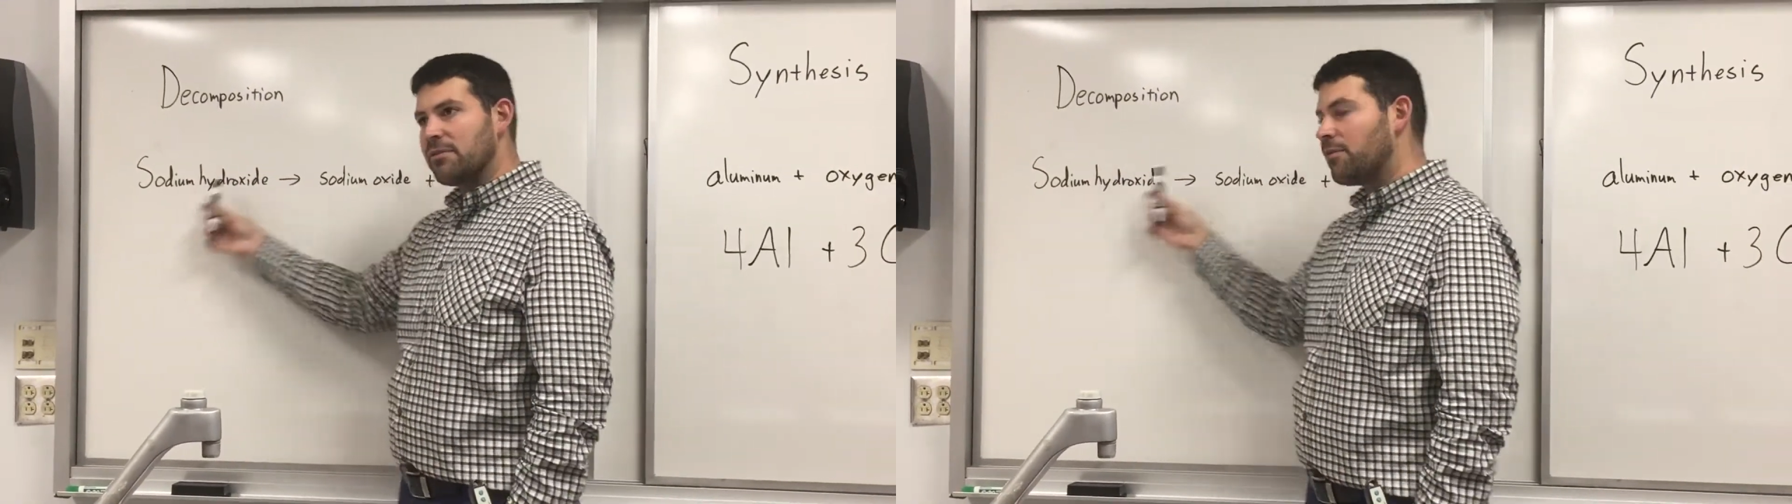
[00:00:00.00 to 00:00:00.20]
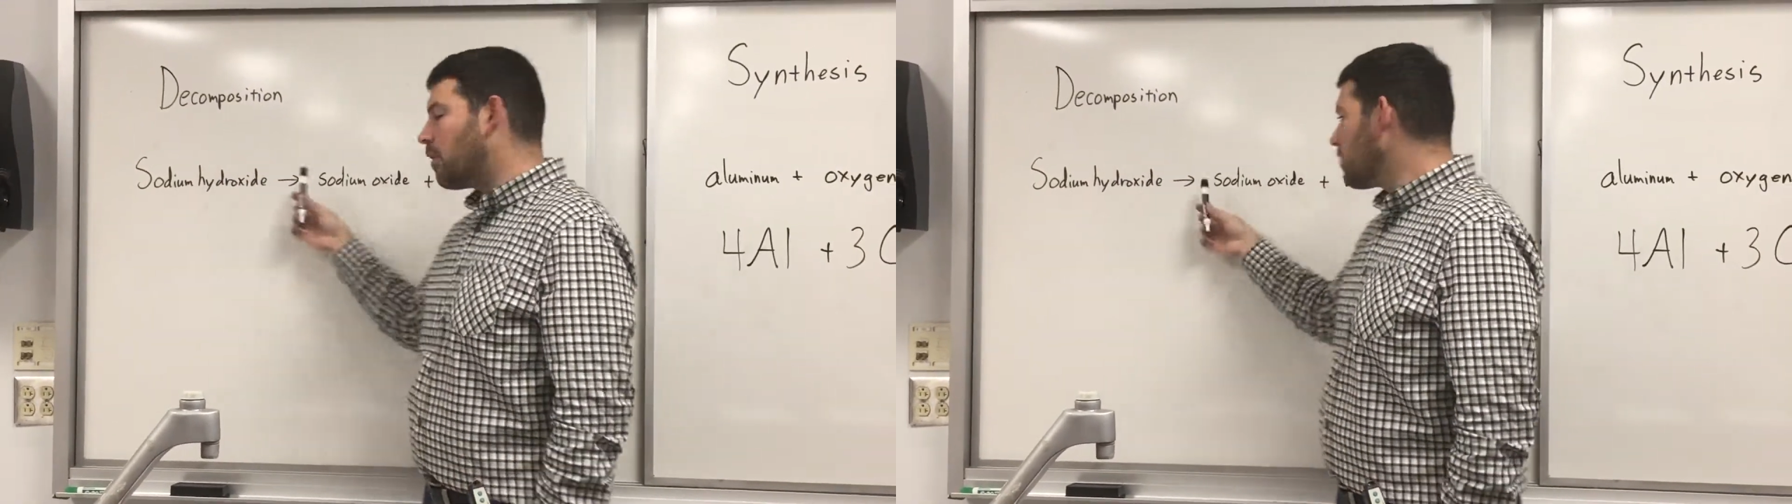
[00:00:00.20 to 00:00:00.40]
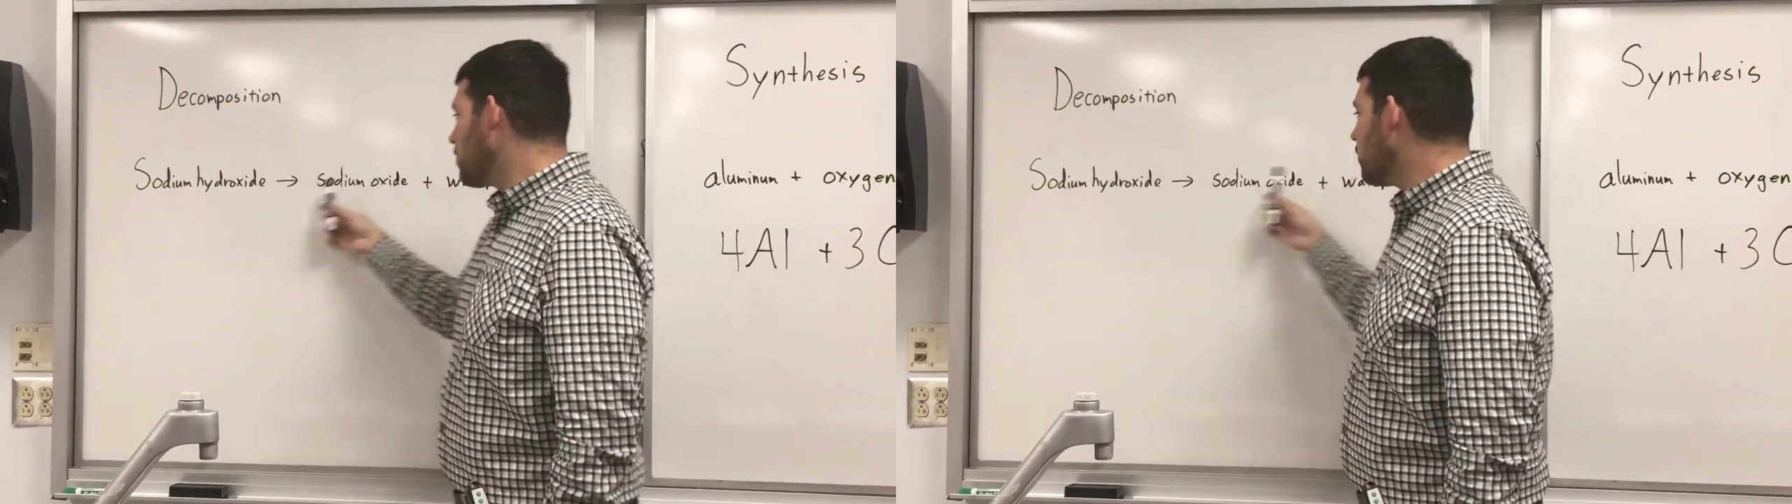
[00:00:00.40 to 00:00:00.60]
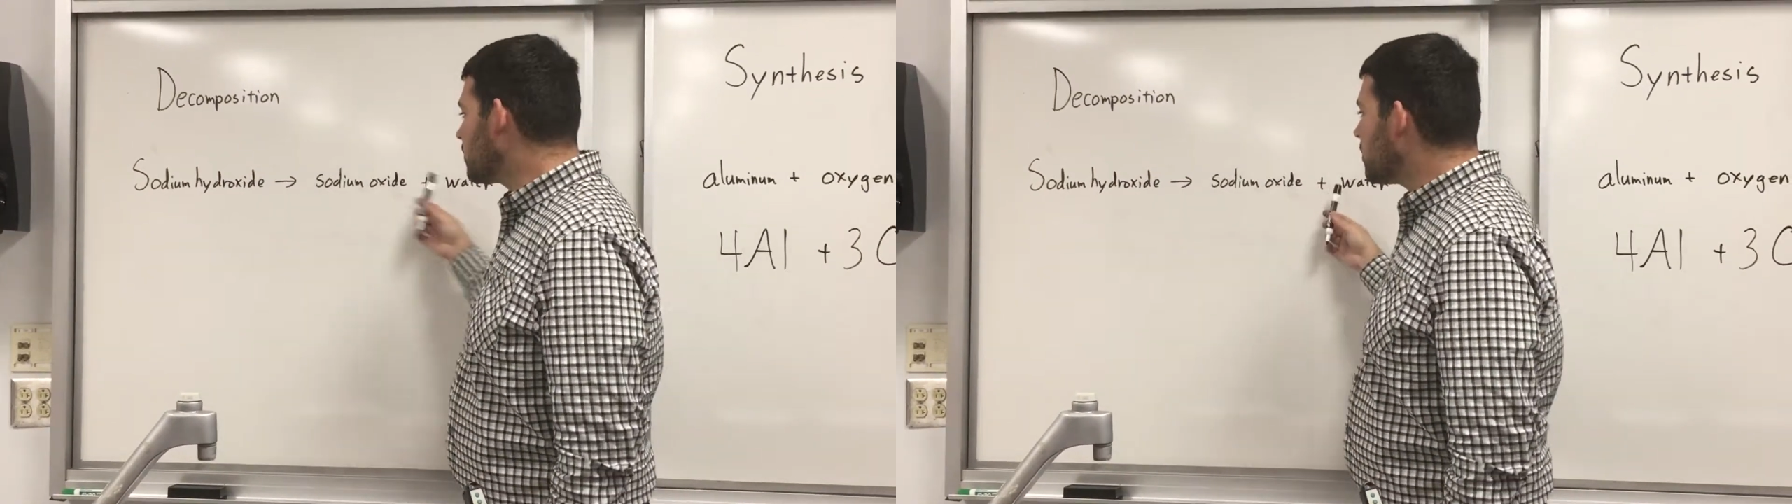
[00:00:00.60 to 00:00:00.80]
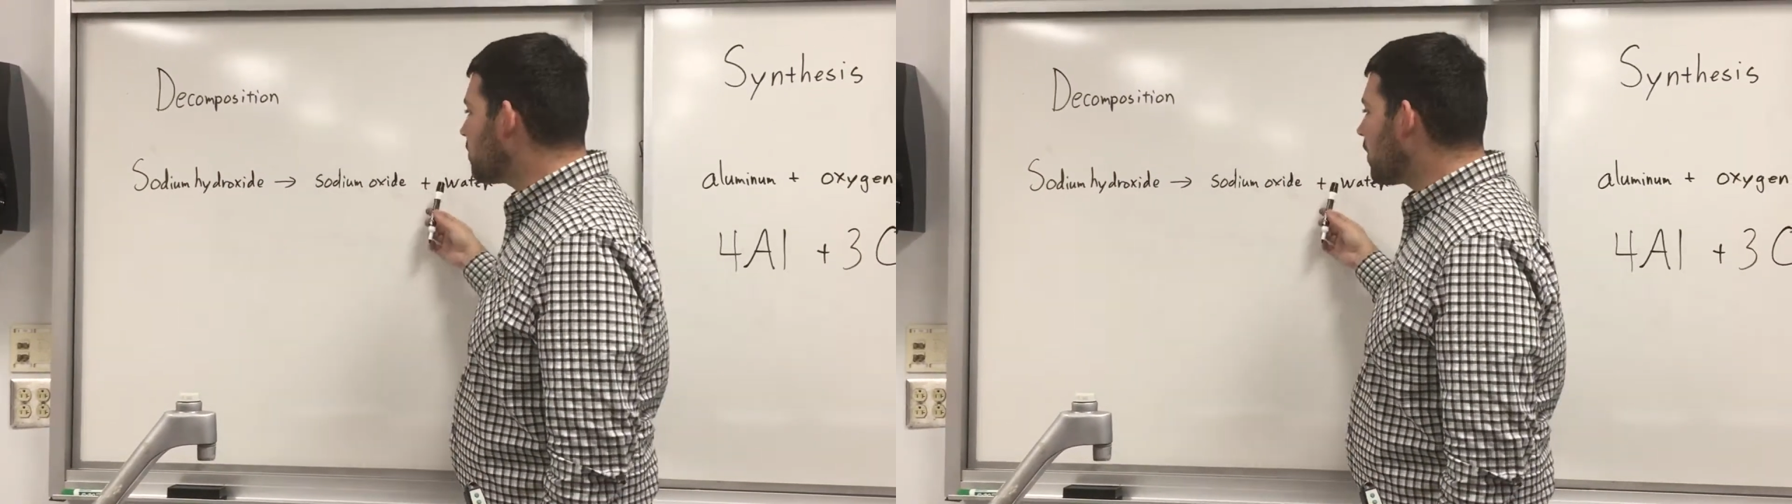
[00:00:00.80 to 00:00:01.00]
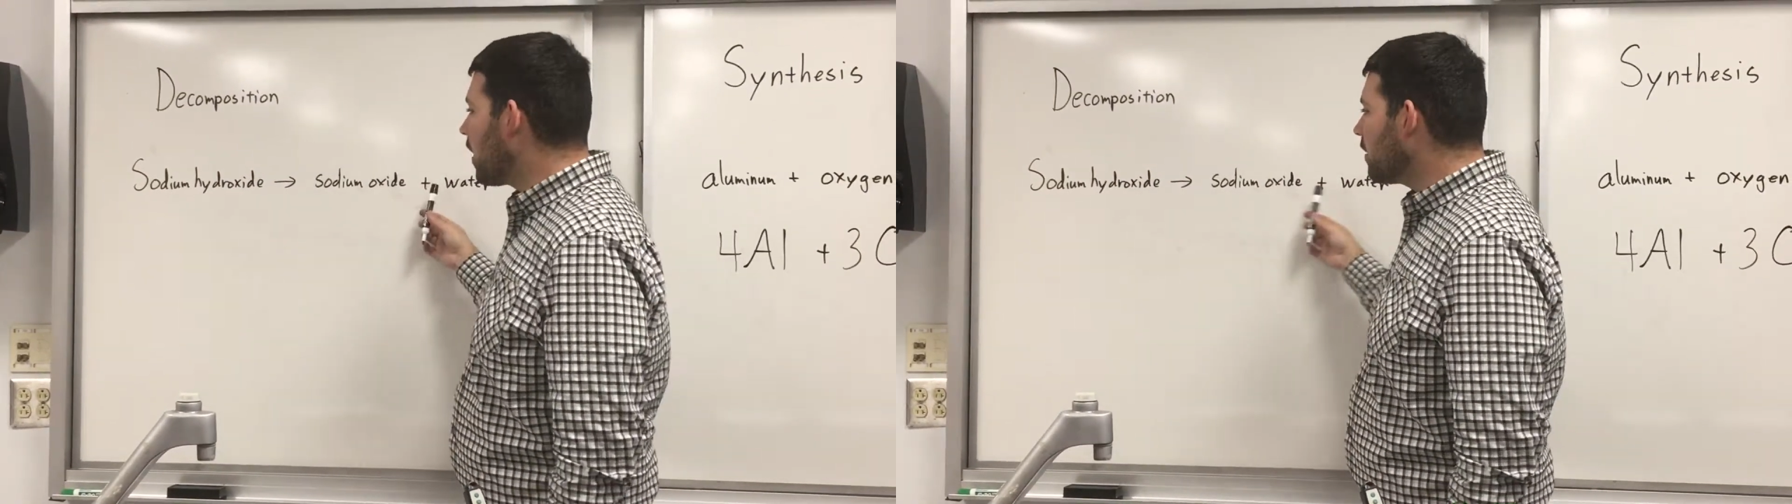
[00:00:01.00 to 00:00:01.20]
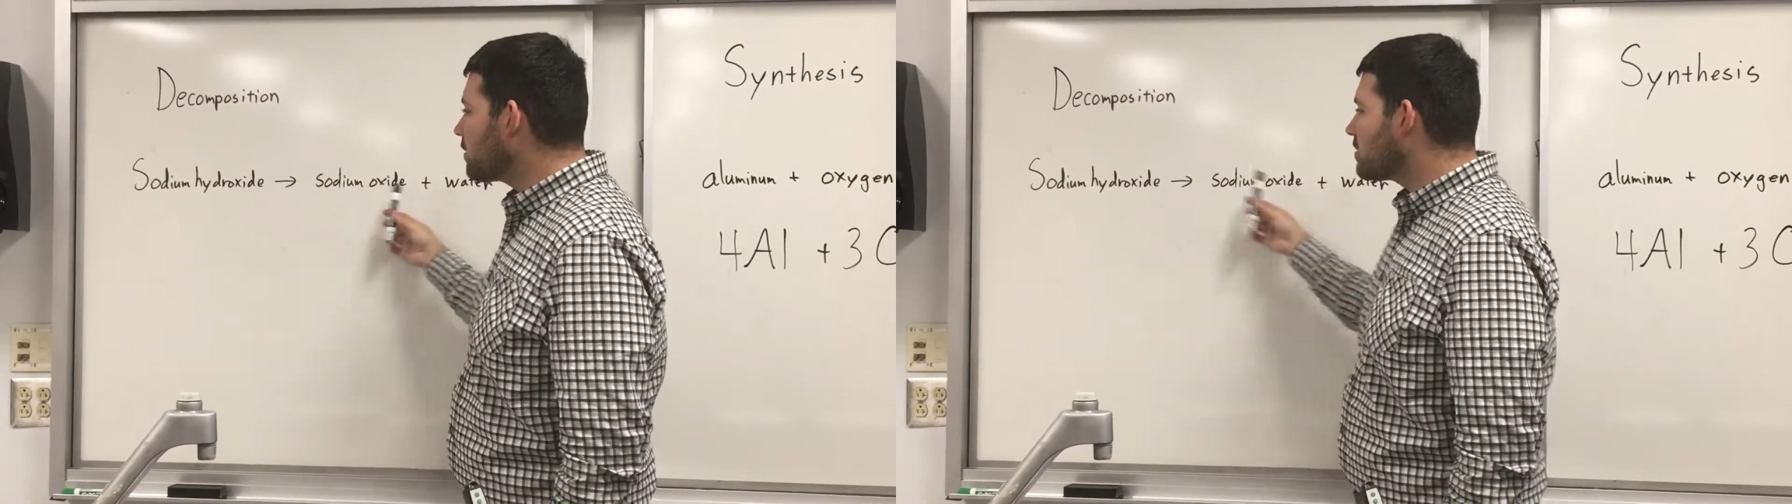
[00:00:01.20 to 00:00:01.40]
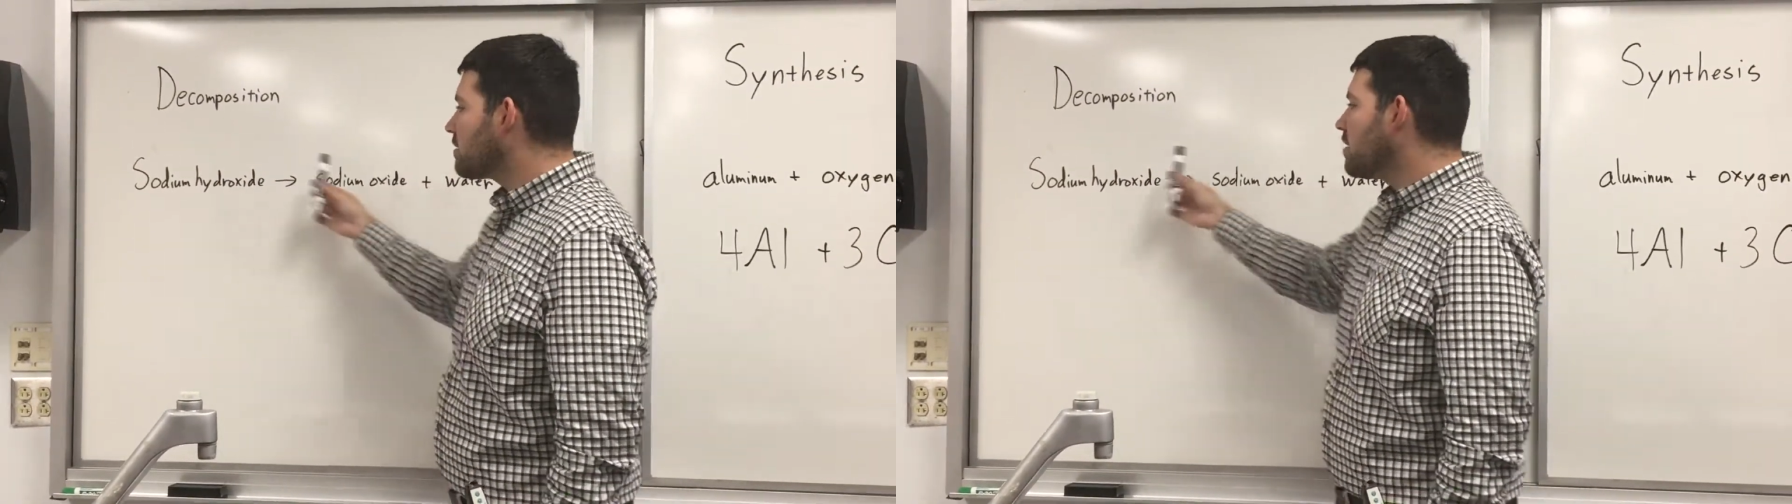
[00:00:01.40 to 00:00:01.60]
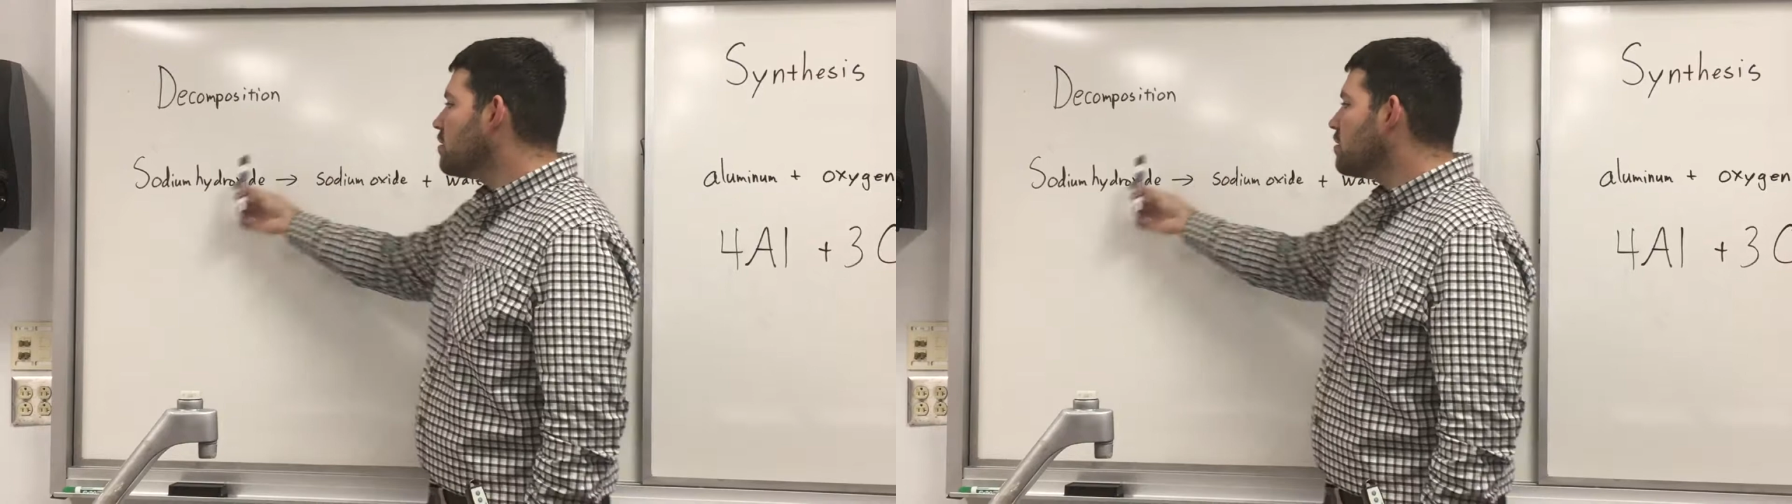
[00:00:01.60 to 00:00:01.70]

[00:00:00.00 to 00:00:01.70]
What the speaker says: forming multiple products.